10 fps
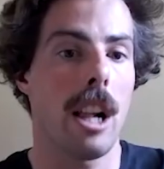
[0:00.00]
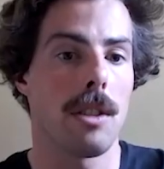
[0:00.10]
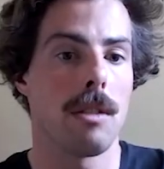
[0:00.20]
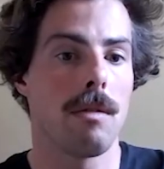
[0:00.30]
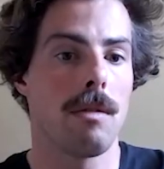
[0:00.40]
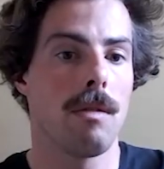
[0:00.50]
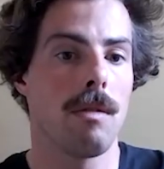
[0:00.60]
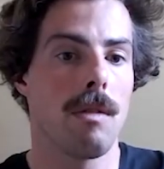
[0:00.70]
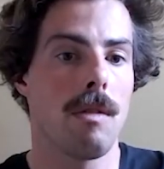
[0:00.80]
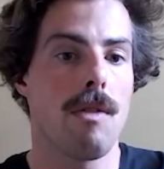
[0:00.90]
value.
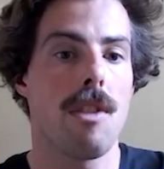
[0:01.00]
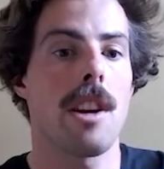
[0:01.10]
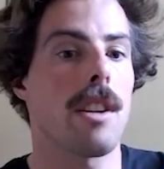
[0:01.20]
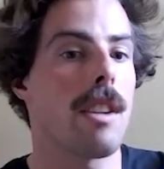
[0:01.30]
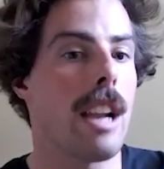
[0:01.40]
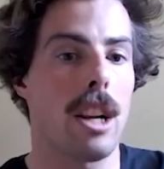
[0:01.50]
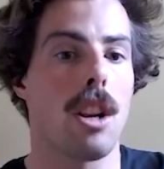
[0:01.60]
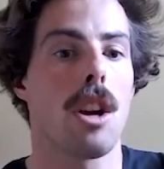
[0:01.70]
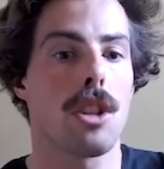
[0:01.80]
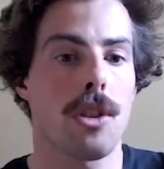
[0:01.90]
They're like
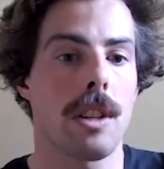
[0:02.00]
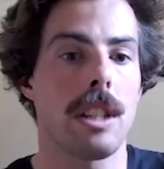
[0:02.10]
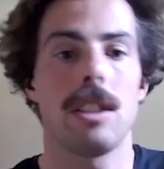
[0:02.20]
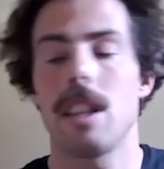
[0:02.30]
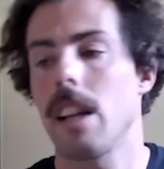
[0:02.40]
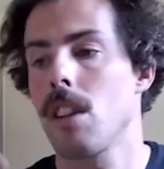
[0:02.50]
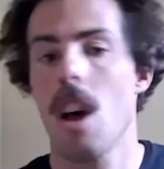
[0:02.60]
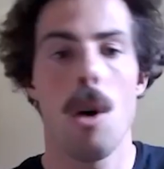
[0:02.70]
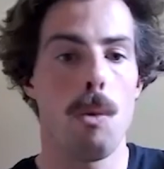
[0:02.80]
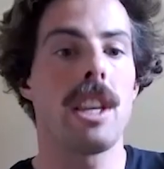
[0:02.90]
luxuries
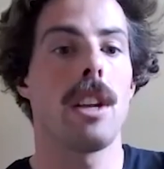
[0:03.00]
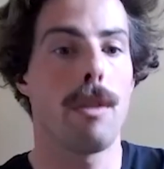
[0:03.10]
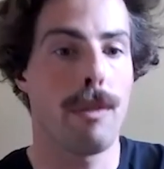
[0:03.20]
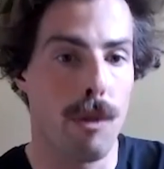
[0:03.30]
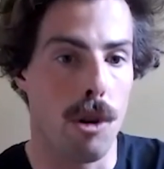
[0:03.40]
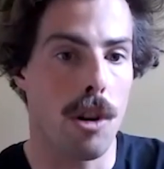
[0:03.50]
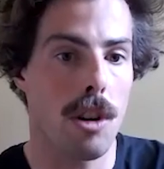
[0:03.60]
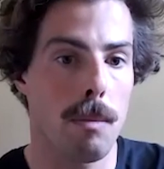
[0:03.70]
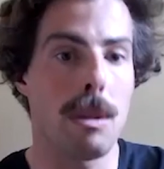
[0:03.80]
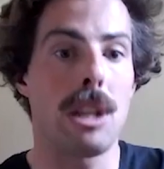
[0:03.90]
that we can
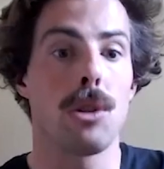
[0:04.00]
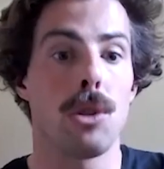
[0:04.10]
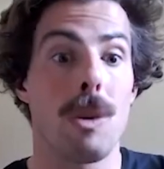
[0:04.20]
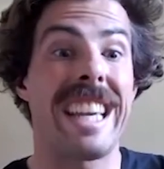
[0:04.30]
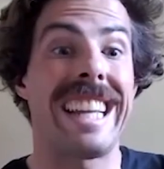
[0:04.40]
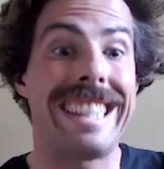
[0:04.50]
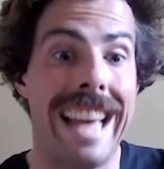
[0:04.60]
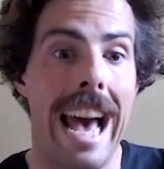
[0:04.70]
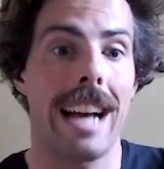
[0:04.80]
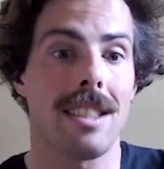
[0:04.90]
afford because we can
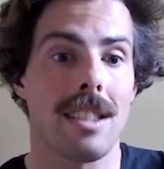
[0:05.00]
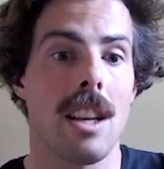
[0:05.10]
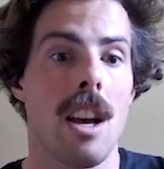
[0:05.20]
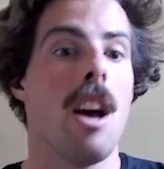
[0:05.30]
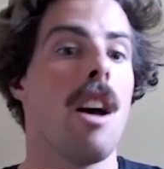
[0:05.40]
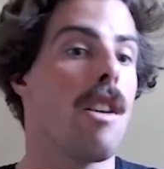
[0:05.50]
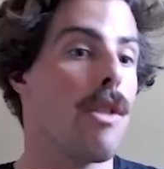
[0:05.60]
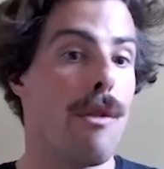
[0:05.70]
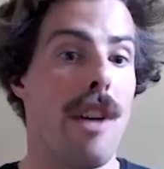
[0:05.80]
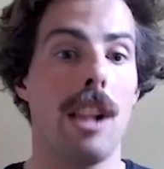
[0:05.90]
tax
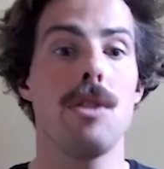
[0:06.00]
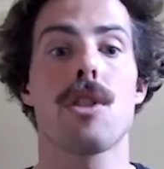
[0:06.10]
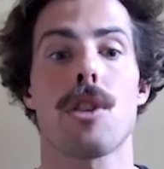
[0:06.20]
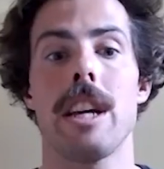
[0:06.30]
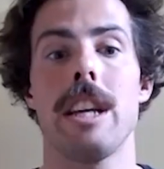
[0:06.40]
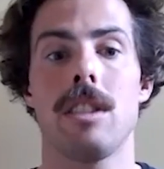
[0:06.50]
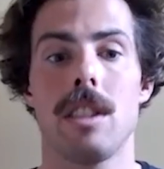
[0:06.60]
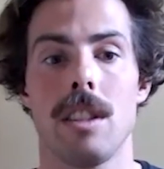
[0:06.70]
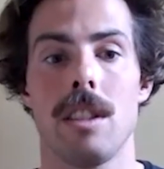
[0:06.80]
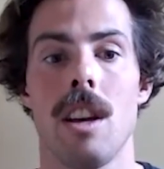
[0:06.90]
the value
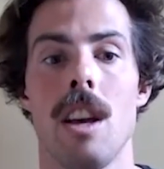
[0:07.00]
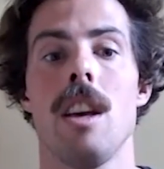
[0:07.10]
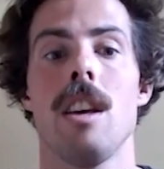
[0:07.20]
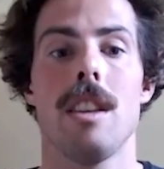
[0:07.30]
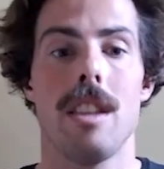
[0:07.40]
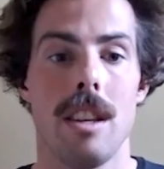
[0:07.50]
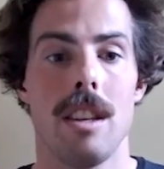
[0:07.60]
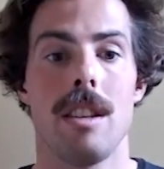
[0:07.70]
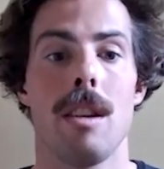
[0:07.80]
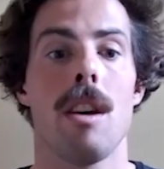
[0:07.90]
created
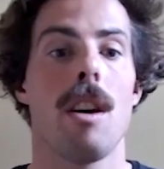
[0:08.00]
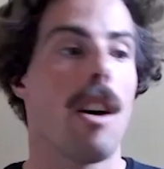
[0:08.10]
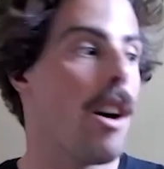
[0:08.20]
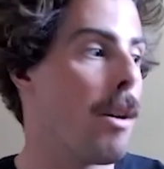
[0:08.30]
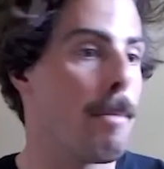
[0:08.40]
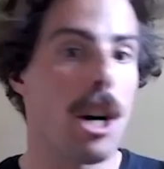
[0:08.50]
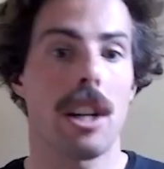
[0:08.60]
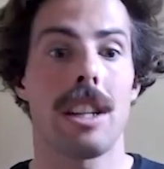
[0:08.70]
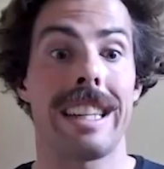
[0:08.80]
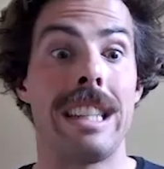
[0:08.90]
in uh,
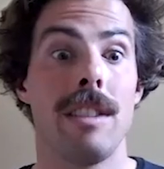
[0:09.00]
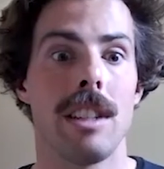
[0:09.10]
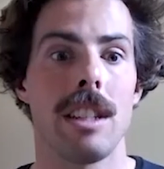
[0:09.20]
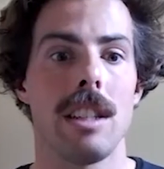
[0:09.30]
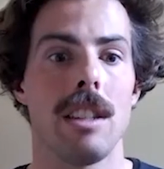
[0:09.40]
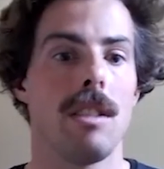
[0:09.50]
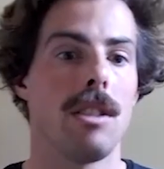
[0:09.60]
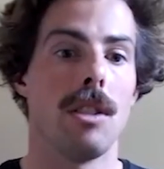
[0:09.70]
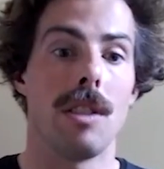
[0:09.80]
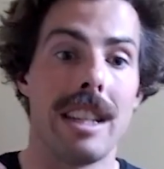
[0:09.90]
market activity.
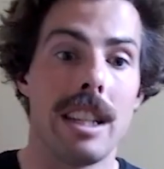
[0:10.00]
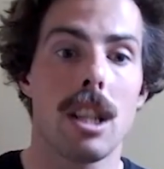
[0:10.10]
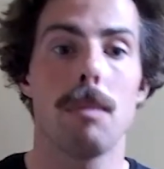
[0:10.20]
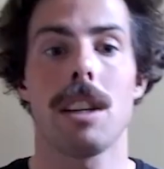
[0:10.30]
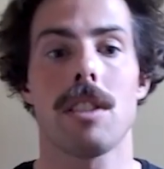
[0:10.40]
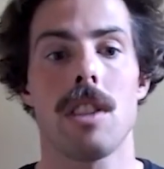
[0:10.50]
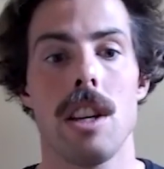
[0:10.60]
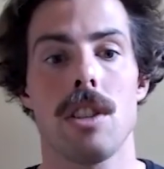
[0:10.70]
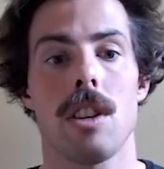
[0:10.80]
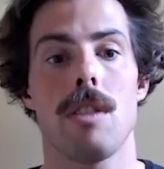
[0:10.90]
You know, income
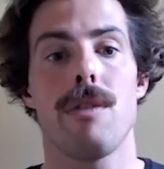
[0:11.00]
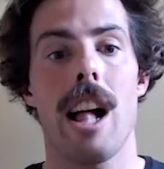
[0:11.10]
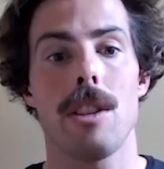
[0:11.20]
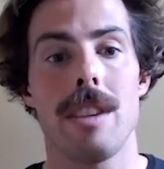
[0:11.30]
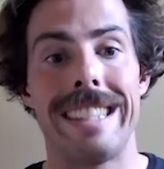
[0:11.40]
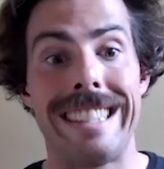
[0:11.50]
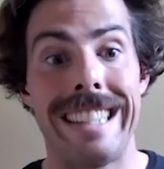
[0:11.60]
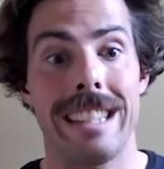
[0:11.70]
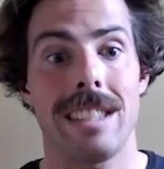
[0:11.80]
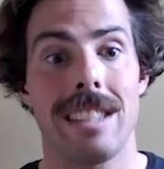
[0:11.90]
taxation, value added
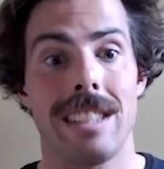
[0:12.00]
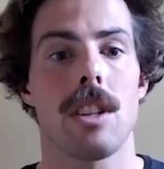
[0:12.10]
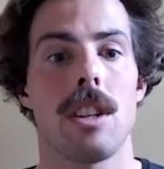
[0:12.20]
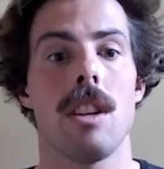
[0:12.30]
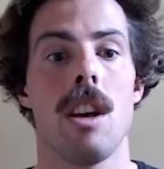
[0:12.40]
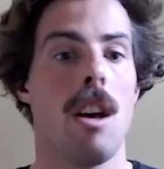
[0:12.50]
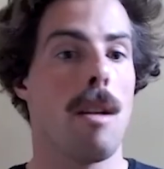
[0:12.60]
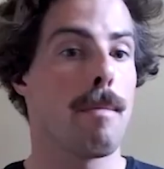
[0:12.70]
taxation,